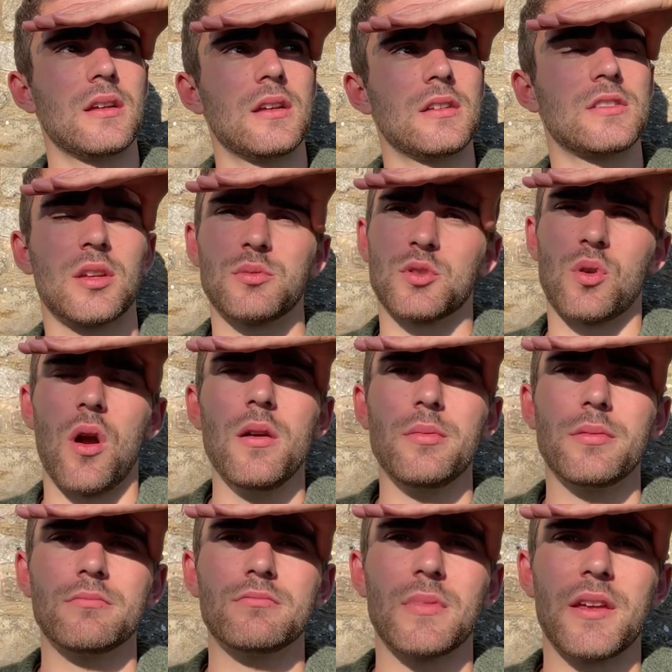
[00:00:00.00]
subscribe
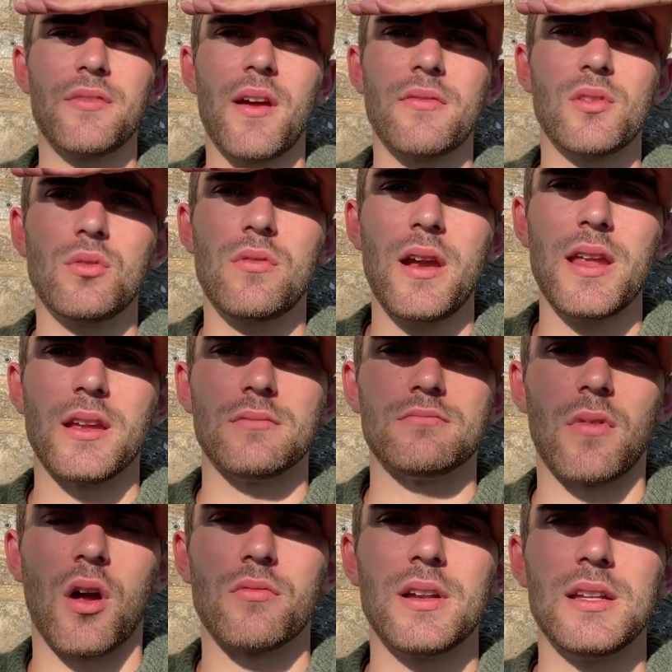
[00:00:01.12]
if you haven't already.
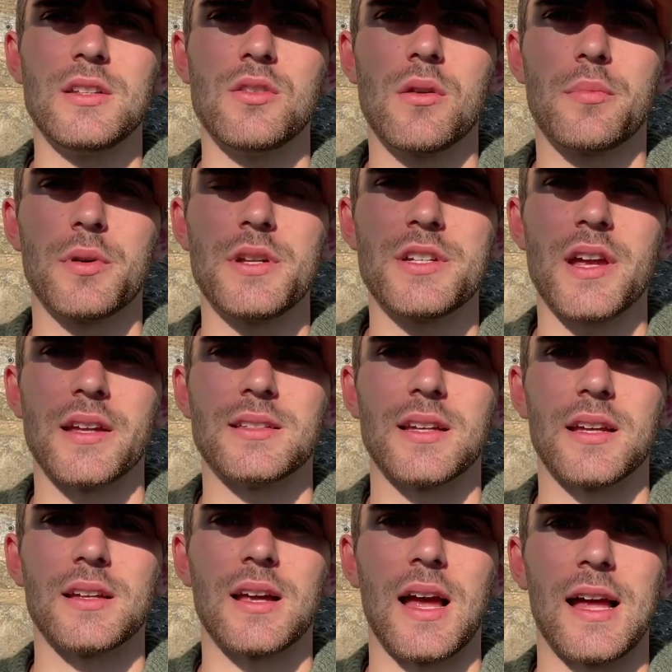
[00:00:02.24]
I really do appreciate
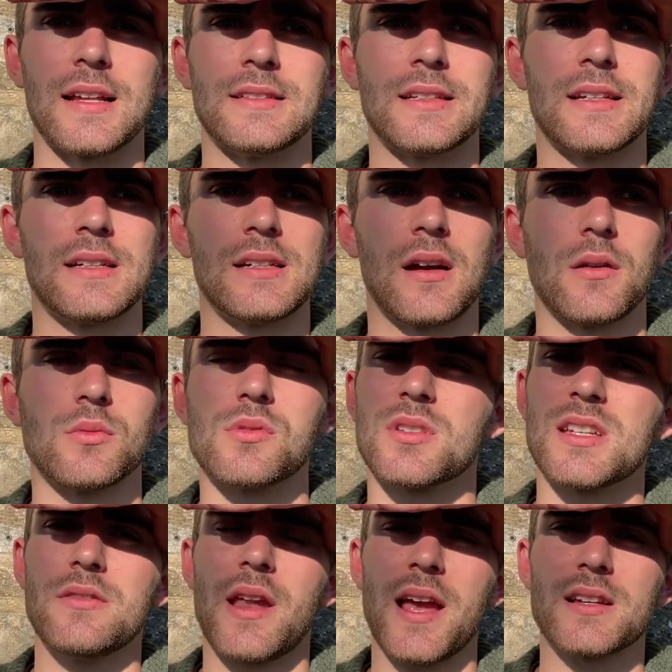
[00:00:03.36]
it. And uh, I will
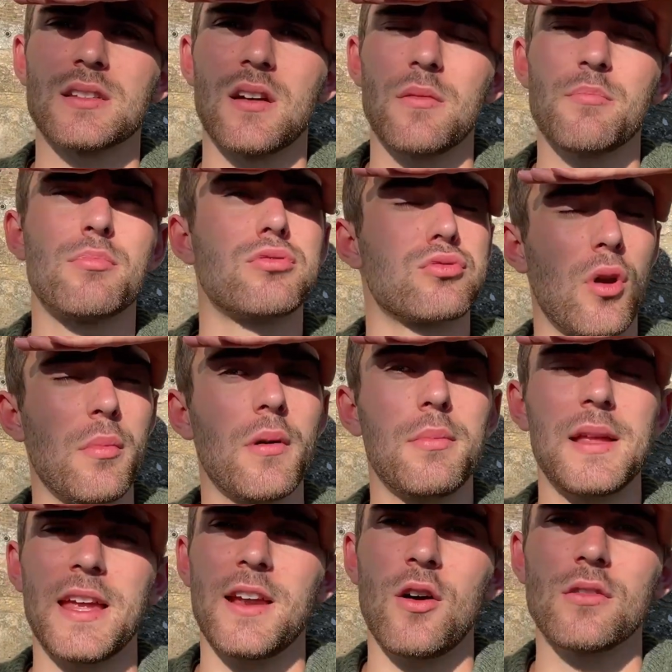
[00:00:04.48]
see you next time,
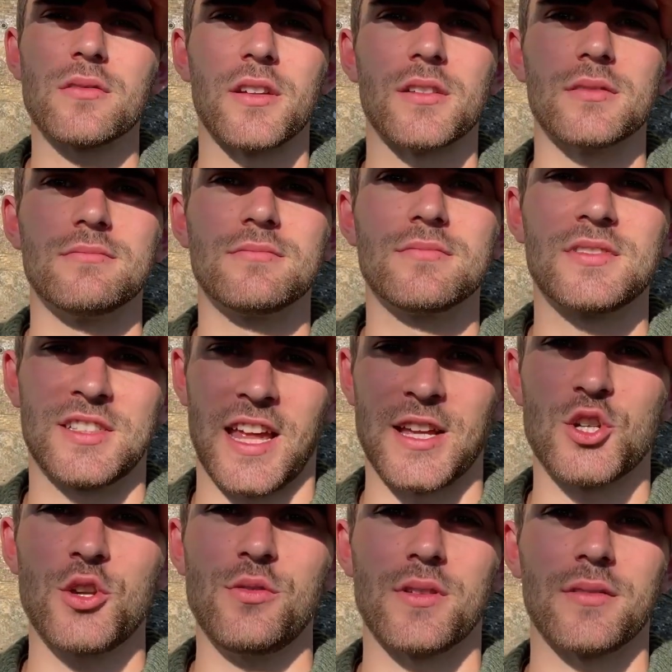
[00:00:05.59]
probably in Oxford. Stay
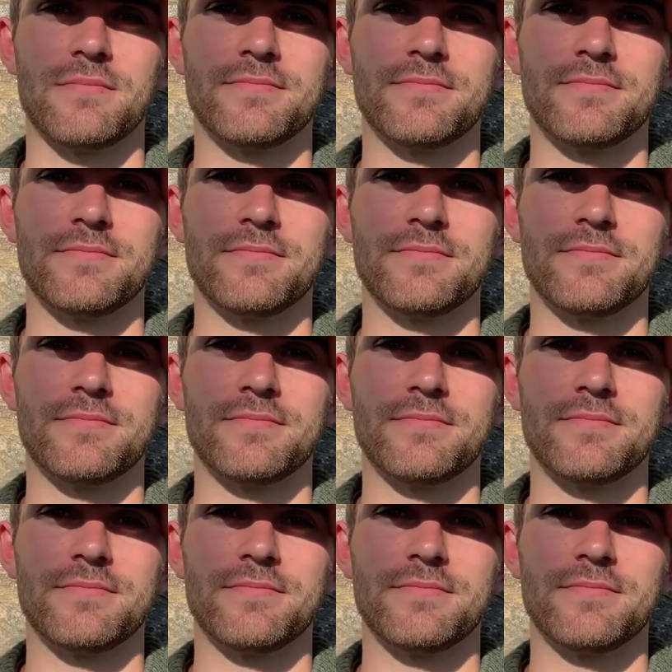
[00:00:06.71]
tuned.